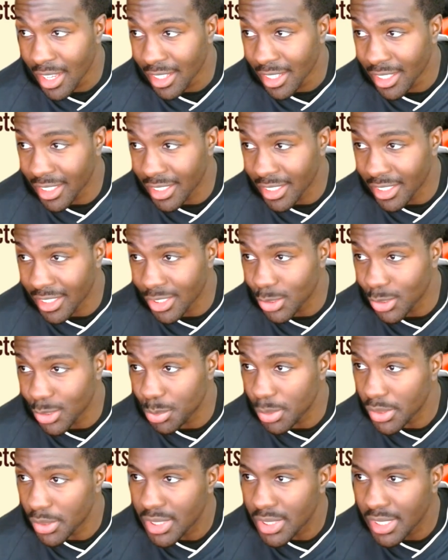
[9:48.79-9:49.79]
Because
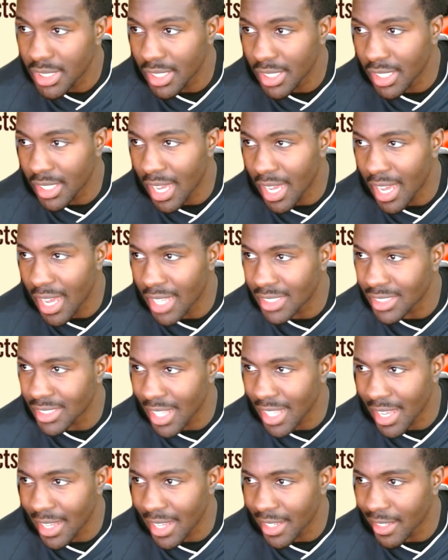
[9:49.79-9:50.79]
you see guys
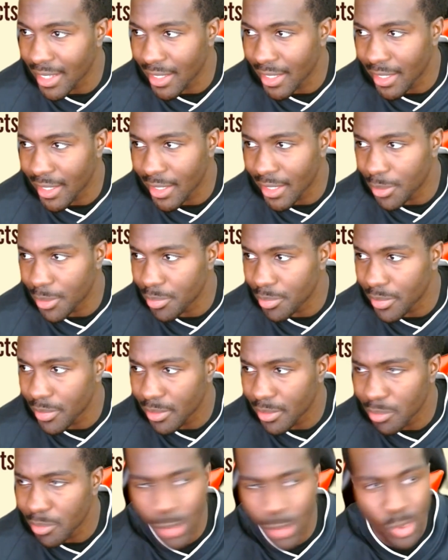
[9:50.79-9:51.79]
like
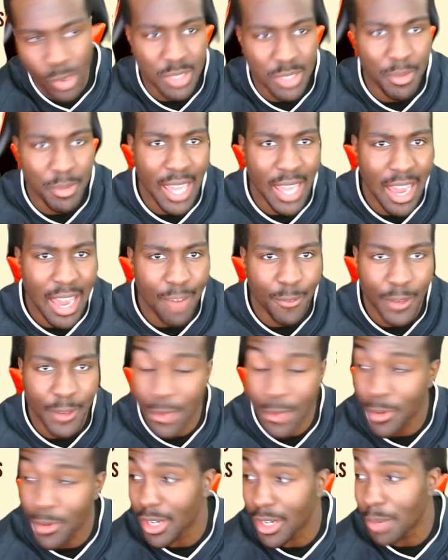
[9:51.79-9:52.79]
Christian McCaffrey,
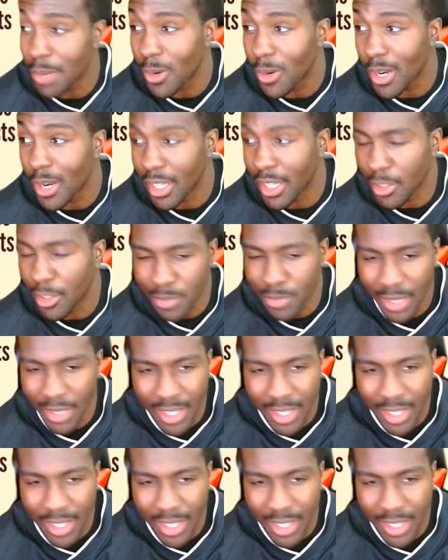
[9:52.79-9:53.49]
he went number 8,